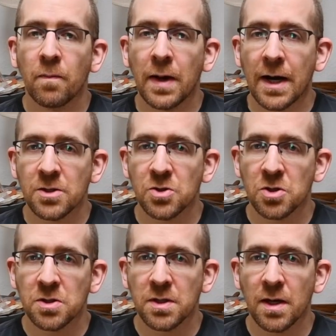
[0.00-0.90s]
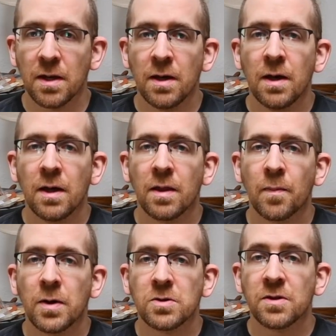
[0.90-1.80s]
passenger seat that
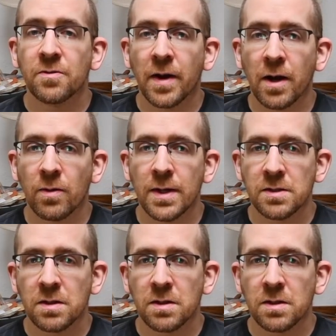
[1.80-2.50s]
posed a fire risk.